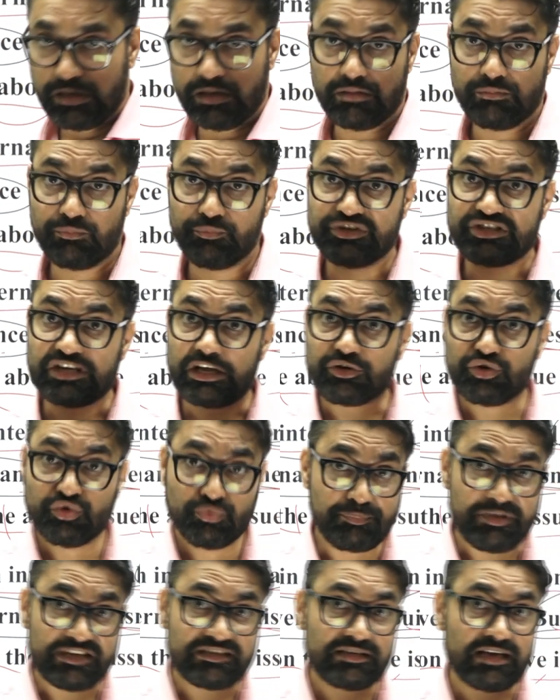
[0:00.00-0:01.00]
which are
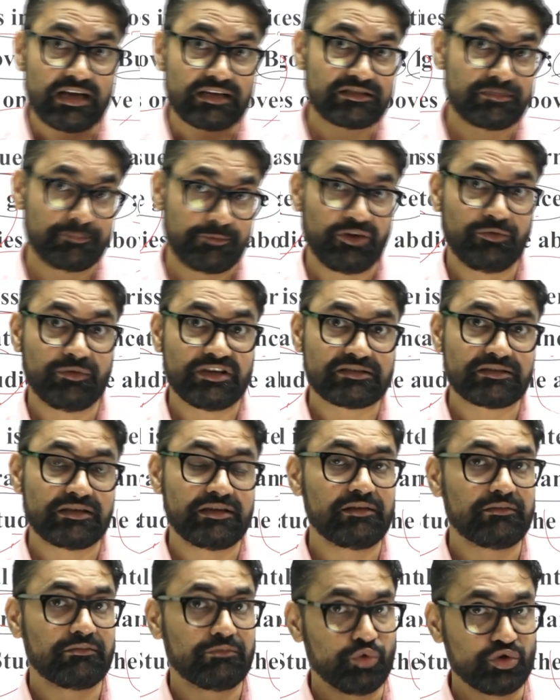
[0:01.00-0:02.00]
UPSC asked
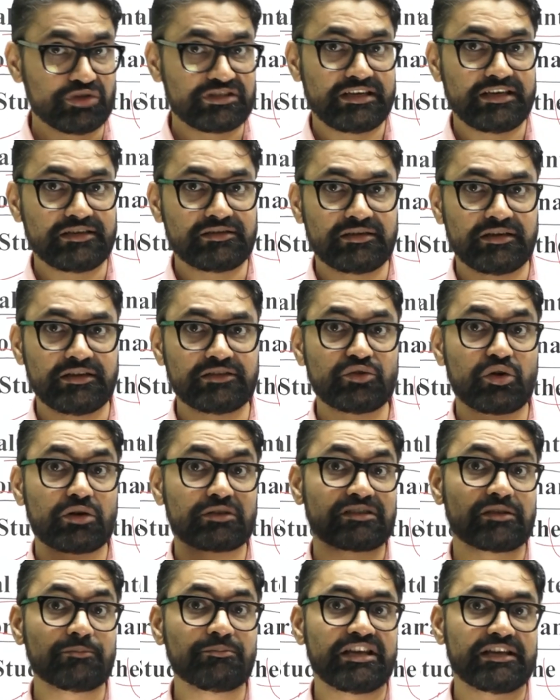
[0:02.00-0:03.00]
previously, those case studies or
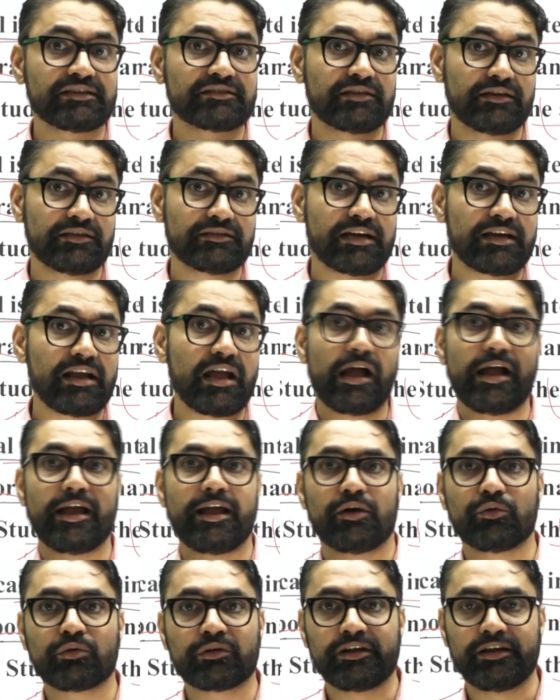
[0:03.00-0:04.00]
some case studies that I
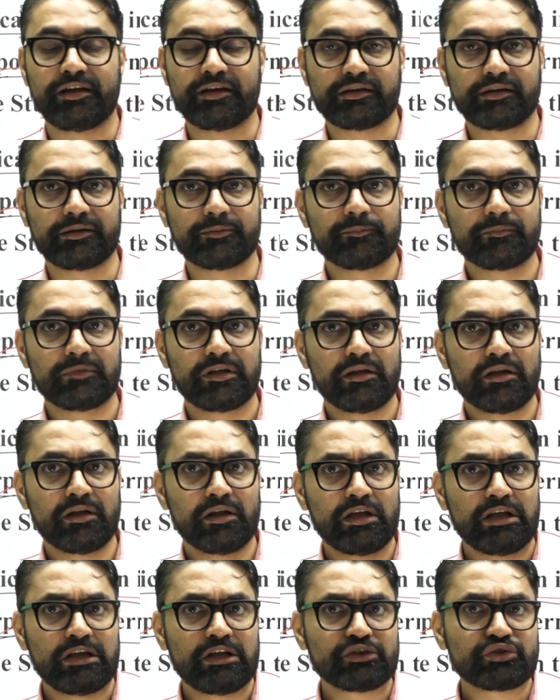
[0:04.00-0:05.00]
have created.
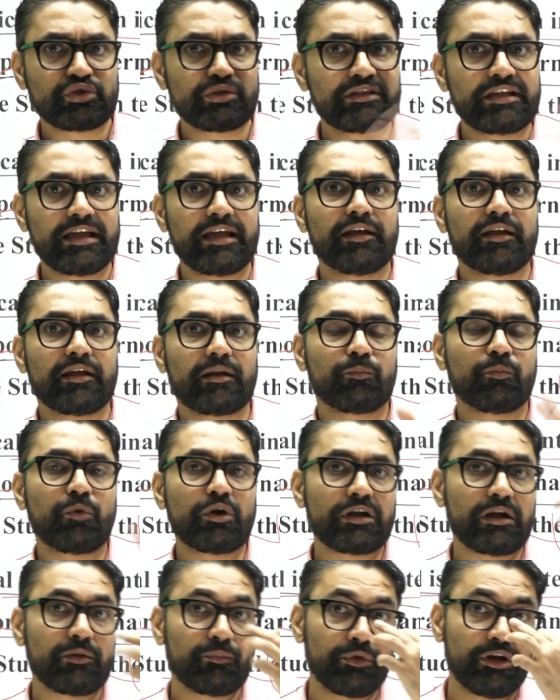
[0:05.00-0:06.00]
So there,
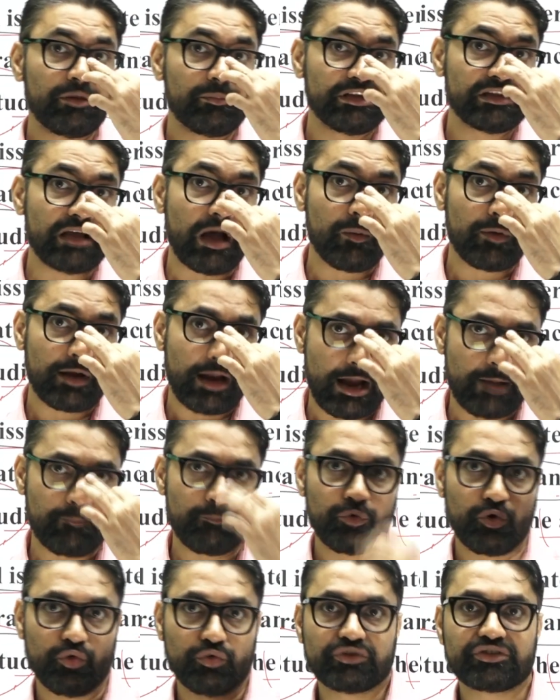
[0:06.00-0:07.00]
what will be our
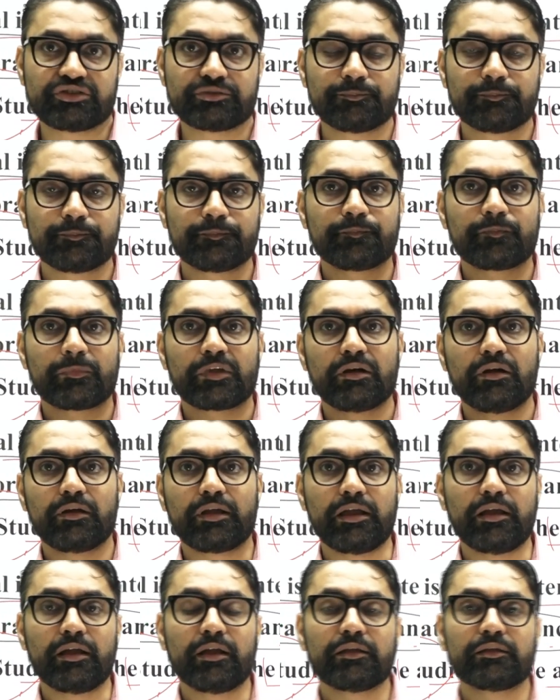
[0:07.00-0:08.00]
approach?
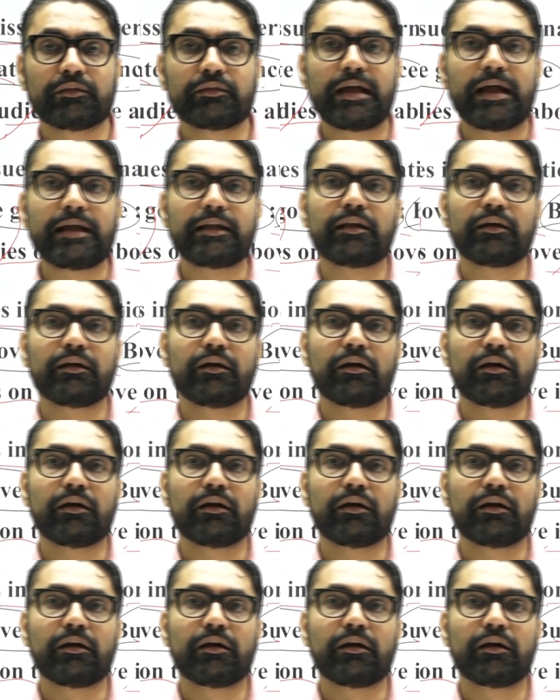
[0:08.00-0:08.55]
Okay, that